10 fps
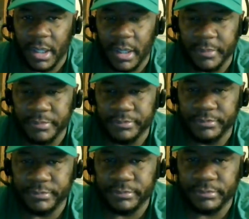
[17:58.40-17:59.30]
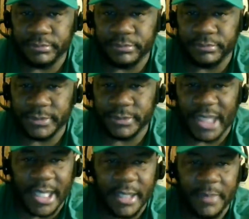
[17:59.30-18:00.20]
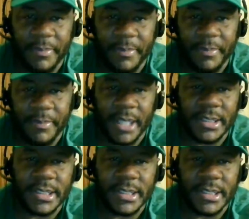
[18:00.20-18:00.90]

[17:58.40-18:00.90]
Um Excited about this